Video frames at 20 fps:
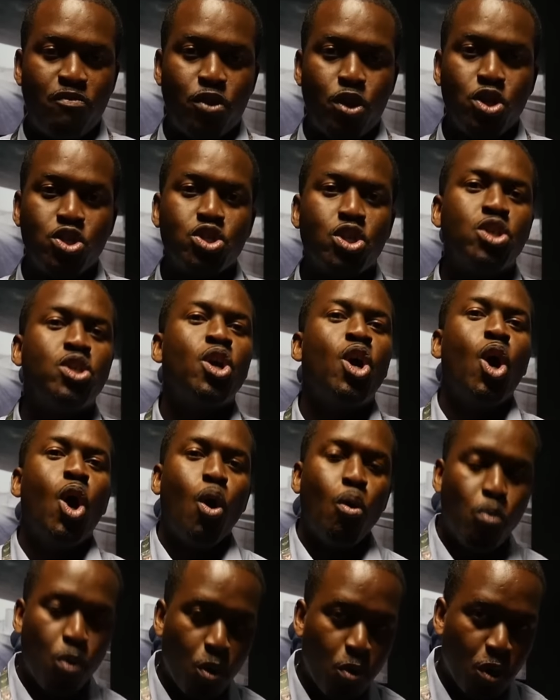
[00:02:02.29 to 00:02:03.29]
version,
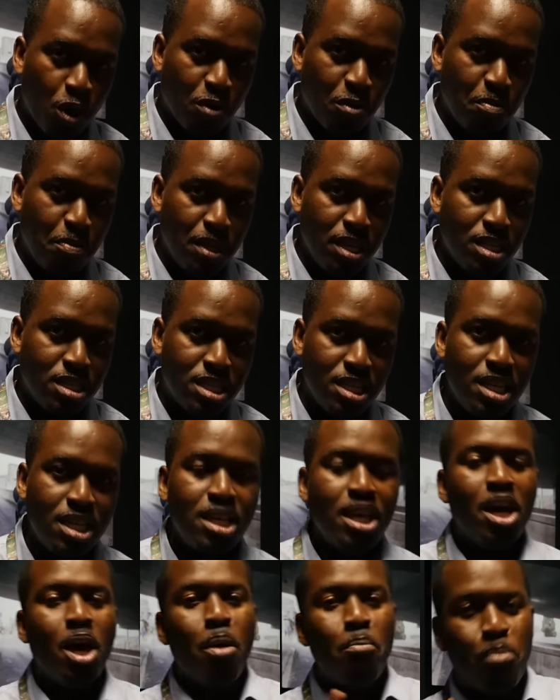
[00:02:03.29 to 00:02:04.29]
we'll work with P C,
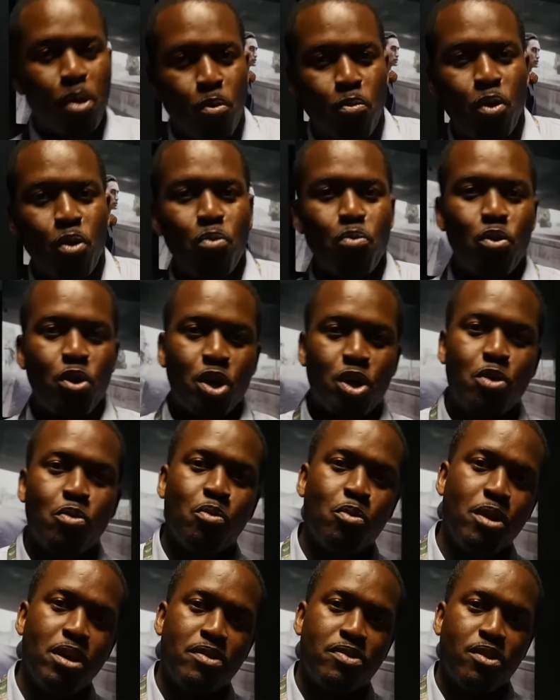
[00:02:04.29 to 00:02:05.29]
but won't work
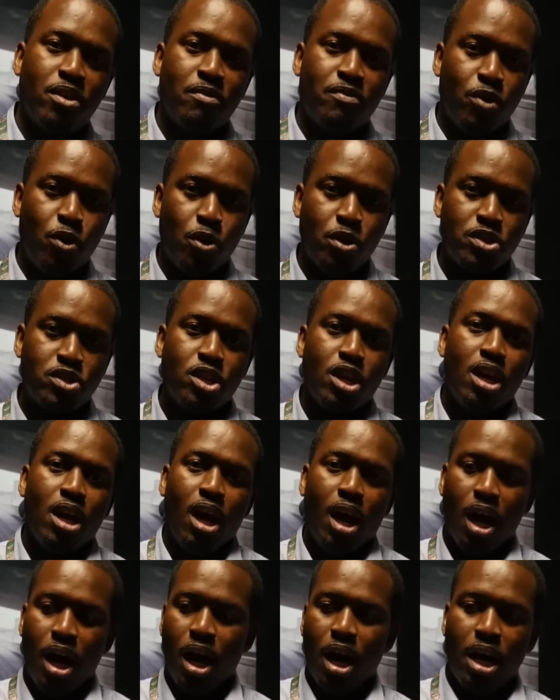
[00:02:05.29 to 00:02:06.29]
with, of course,
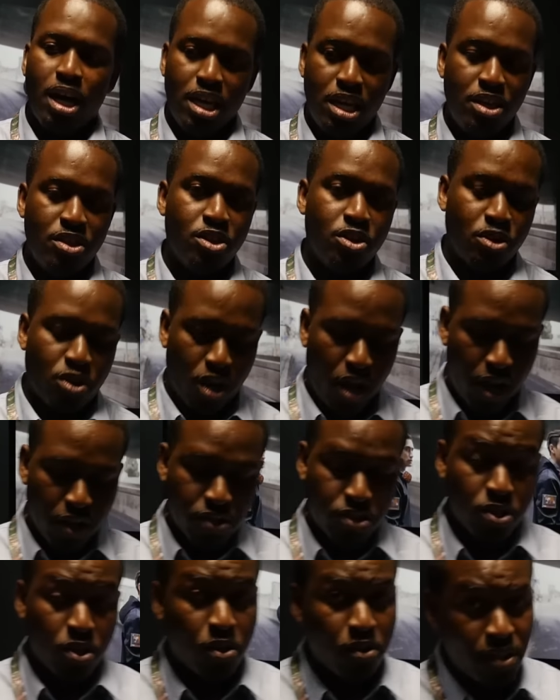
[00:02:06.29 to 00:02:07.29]
uh, either
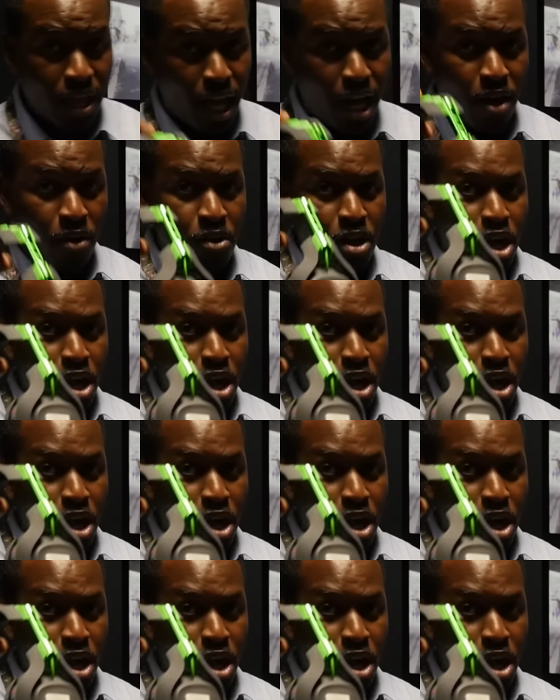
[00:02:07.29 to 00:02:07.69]
console. Now,